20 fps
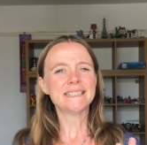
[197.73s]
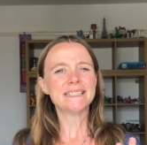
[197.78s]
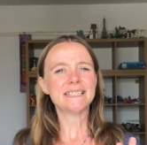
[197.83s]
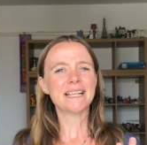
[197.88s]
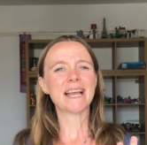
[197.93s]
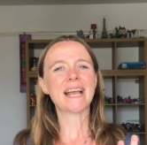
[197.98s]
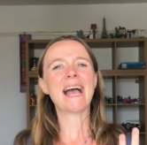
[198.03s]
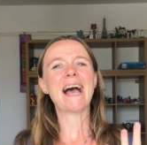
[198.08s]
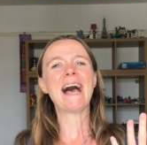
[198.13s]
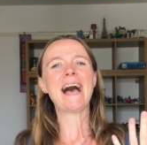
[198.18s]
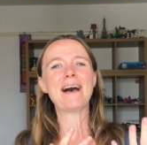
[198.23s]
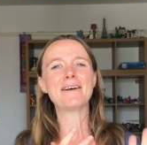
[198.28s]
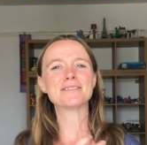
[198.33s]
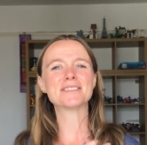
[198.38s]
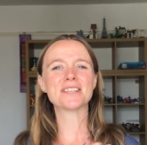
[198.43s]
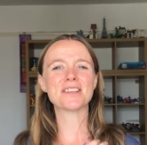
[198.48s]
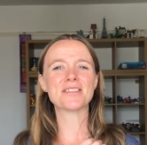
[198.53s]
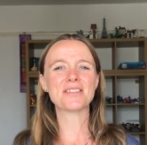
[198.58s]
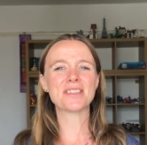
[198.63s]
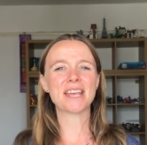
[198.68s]
like have
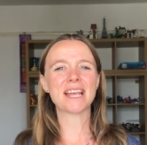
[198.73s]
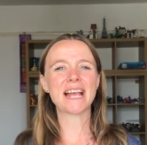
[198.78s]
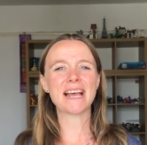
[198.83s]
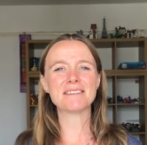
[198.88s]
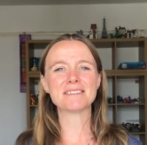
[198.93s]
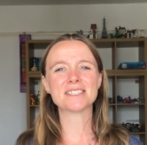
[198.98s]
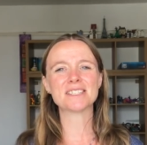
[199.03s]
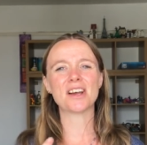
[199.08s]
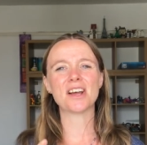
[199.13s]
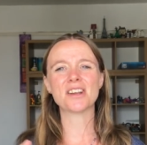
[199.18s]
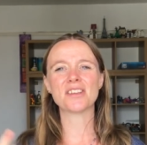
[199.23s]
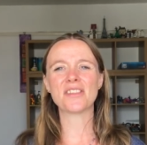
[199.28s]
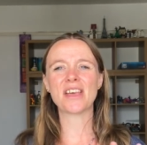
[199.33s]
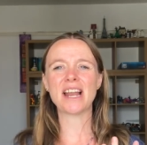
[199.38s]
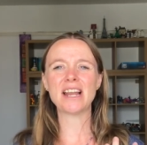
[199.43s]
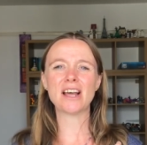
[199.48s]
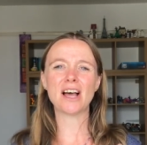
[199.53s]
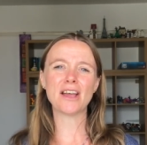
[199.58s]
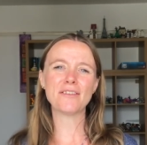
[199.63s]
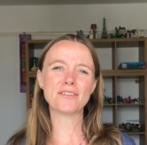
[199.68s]
something outside of
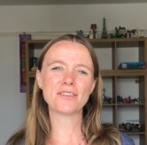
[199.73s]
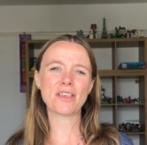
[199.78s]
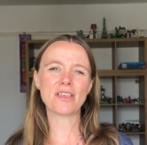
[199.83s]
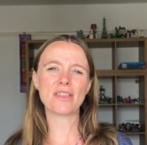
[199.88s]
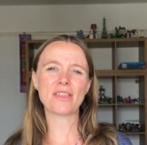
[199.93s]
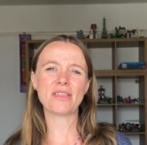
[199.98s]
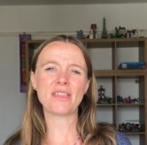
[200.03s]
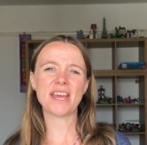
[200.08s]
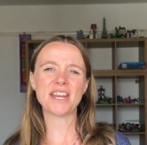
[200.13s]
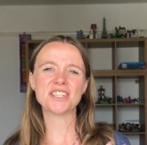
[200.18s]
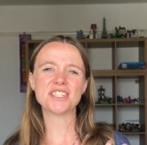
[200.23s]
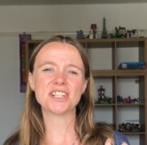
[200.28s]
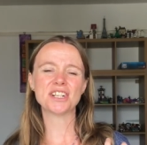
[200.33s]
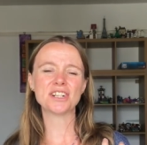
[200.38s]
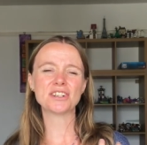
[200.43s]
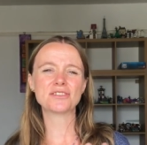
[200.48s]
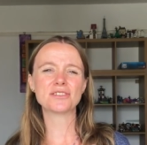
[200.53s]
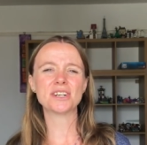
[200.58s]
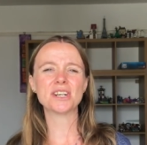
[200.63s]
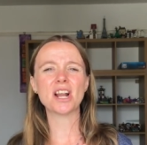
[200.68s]
their life other than their
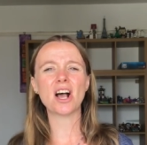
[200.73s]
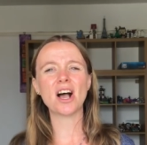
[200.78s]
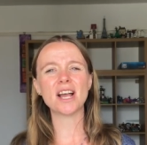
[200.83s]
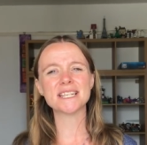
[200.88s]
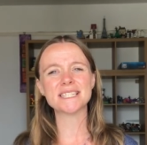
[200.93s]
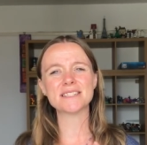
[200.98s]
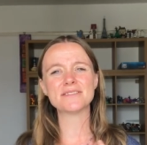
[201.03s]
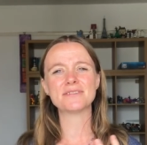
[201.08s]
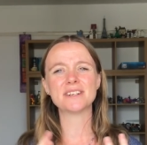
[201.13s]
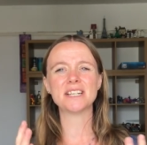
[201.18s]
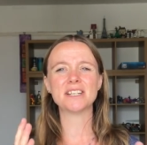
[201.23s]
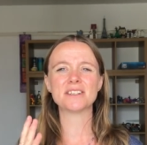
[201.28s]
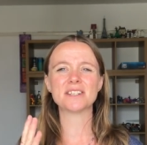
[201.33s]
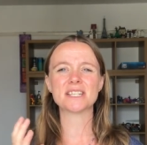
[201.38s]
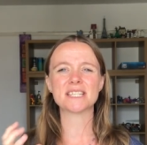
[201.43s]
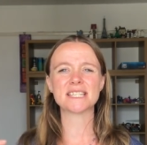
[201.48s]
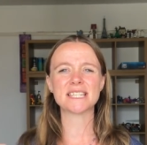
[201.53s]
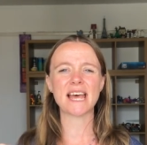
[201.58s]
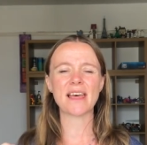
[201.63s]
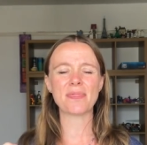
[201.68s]
children, I didn't really
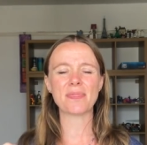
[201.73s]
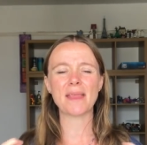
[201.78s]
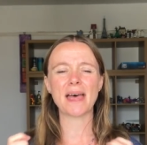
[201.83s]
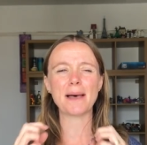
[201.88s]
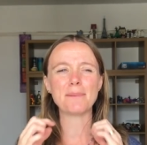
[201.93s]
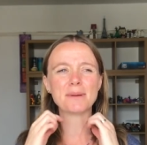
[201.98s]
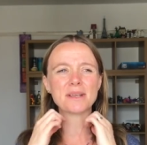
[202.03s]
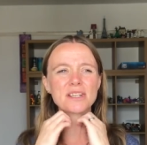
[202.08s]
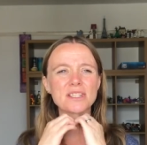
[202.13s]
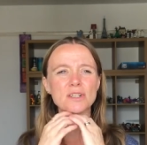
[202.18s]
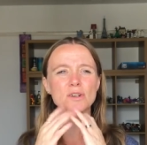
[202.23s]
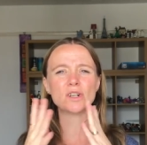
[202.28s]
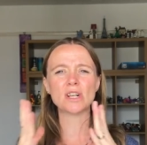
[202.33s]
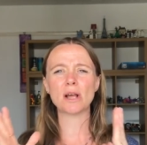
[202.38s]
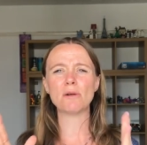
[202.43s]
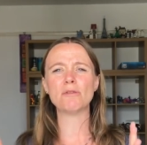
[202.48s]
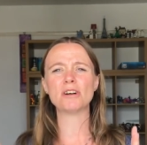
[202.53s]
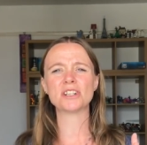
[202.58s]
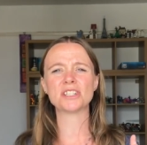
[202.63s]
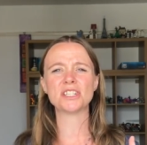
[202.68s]
understand that because all
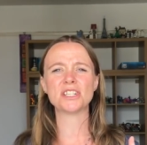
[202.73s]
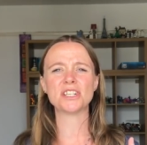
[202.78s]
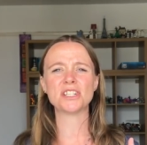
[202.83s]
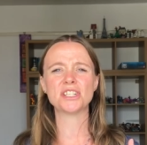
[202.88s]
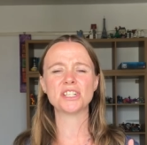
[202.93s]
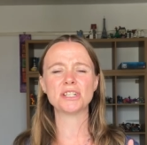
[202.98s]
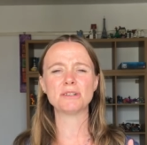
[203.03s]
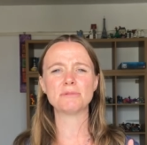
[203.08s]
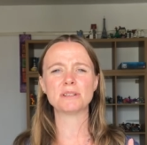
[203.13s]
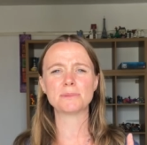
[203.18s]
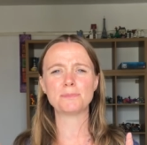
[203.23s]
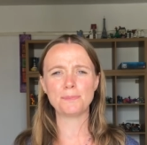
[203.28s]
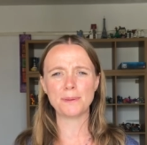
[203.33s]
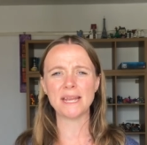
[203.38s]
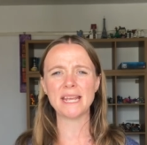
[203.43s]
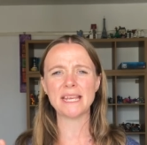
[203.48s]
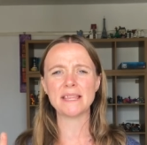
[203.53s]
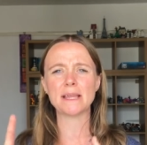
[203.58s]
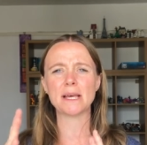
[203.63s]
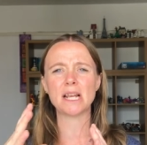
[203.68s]
I wanted to do was
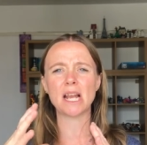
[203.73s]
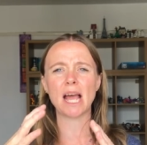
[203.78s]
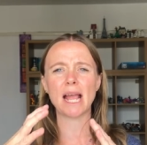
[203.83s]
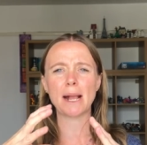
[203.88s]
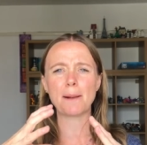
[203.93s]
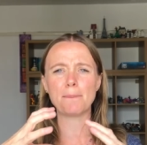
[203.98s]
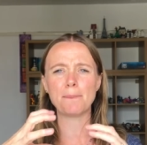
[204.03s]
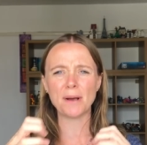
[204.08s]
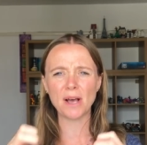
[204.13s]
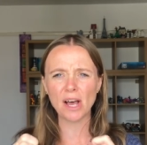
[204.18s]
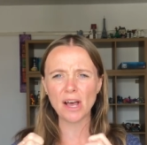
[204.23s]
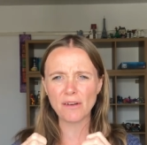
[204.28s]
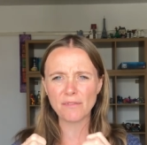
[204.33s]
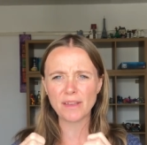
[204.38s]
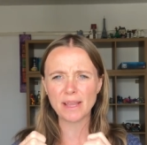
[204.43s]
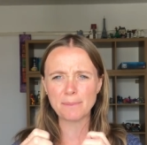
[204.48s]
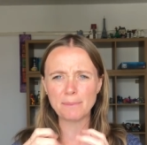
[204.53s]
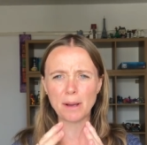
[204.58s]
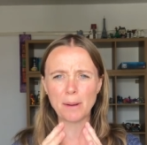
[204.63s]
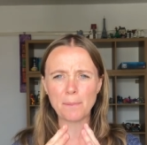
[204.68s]
be the like
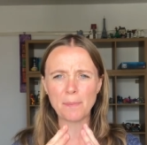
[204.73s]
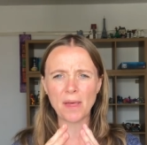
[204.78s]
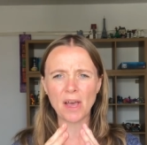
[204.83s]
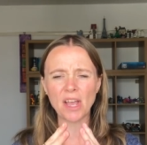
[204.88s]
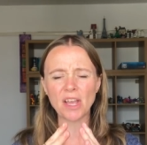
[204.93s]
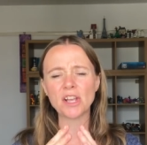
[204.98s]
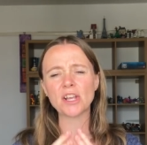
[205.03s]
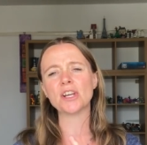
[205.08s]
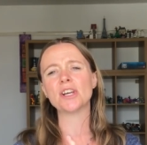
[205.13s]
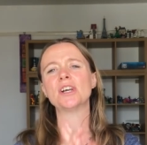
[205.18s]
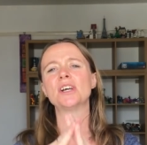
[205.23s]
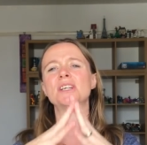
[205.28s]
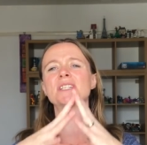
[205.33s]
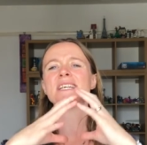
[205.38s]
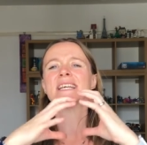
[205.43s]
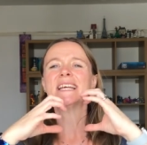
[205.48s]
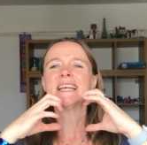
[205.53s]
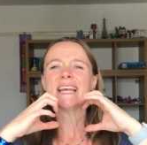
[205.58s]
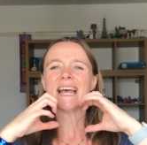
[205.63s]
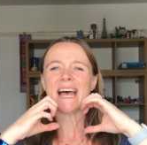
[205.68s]
perfect mum that I could
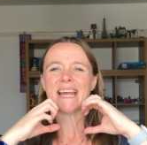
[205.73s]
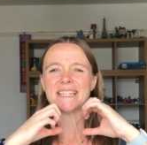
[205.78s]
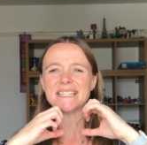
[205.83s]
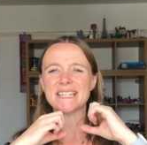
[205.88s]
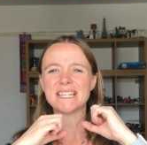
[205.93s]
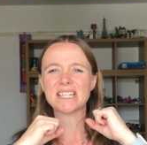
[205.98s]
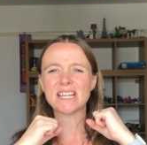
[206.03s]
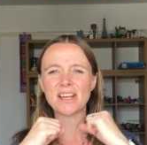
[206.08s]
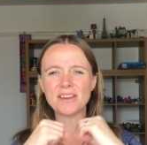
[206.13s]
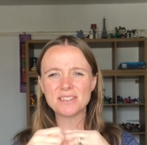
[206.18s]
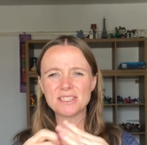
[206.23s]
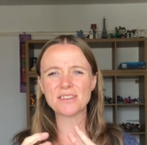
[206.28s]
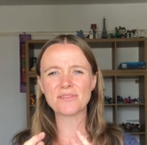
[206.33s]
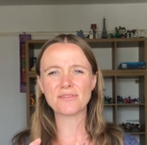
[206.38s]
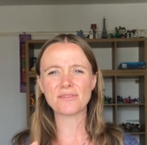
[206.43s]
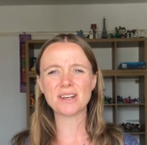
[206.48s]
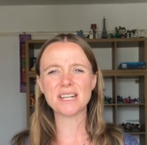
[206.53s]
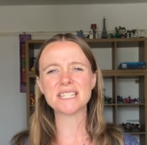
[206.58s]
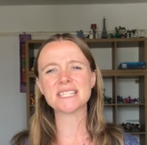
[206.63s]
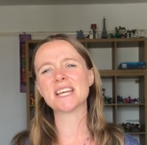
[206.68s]
and did loads
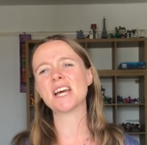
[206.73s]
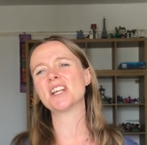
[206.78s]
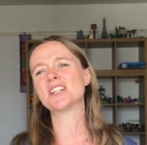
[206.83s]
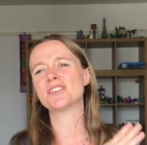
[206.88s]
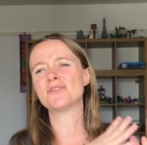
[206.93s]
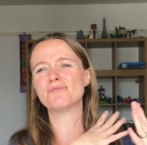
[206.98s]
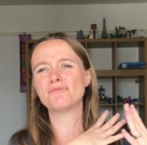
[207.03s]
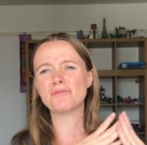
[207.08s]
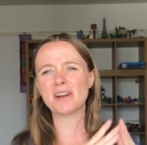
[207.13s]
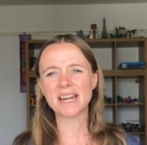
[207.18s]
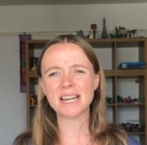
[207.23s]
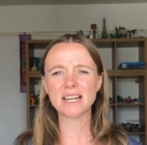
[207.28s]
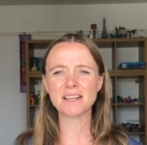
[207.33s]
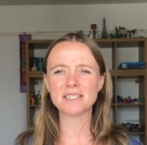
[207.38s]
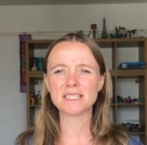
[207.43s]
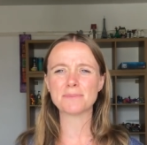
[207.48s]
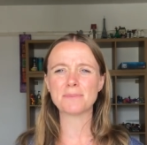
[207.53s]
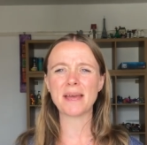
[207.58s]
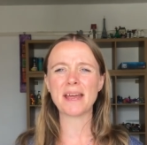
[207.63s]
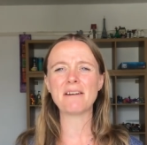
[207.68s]
of research and read
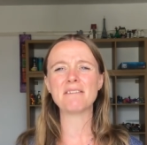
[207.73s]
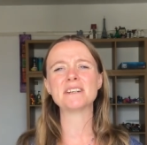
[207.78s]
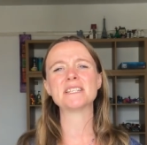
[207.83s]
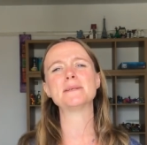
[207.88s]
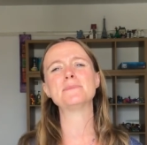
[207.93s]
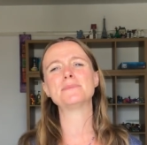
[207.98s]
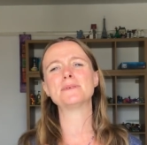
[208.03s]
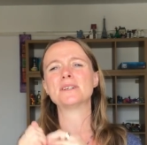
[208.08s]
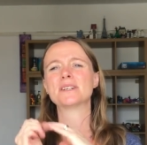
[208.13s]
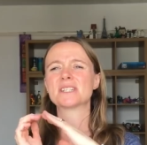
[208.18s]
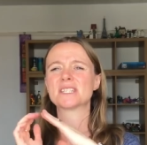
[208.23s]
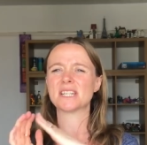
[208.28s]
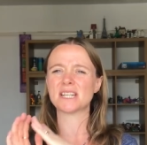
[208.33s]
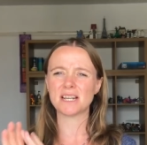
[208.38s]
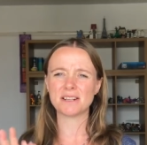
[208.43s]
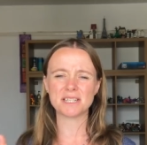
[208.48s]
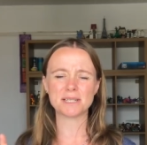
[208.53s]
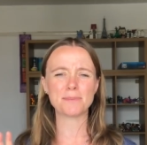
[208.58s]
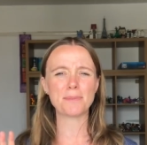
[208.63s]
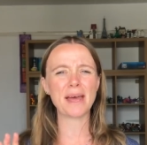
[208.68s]
loads of parenting books and
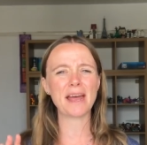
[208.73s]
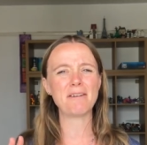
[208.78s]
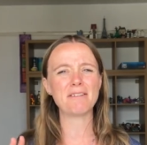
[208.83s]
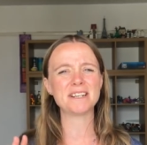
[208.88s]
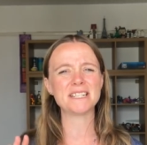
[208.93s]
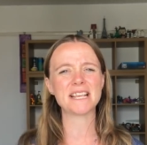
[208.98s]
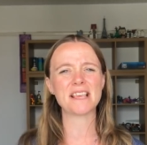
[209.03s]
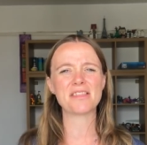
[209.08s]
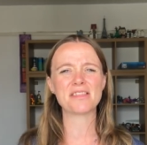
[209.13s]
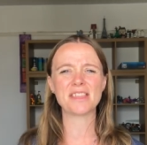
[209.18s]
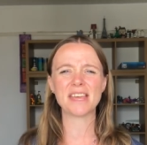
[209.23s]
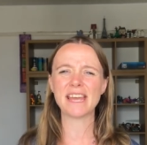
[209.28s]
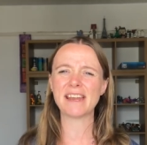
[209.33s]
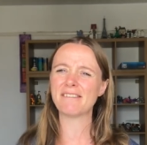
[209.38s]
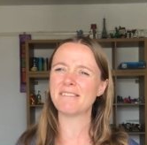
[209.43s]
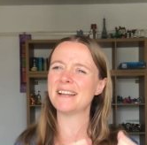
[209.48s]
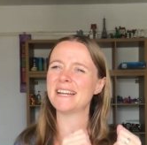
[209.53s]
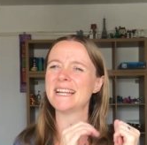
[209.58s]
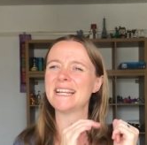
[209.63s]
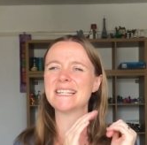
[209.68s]
loads of parenting
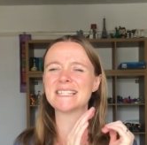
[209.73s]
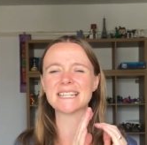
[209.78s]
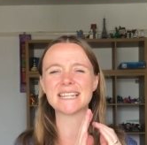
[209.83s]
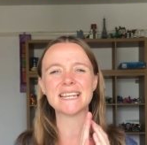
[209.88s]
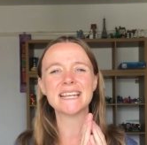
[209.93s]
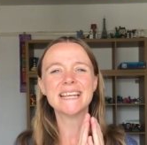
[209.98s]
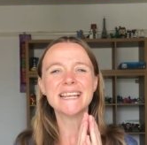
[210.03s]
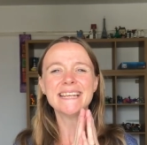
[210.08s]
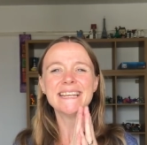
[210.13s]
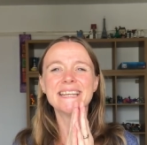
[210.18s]
theories and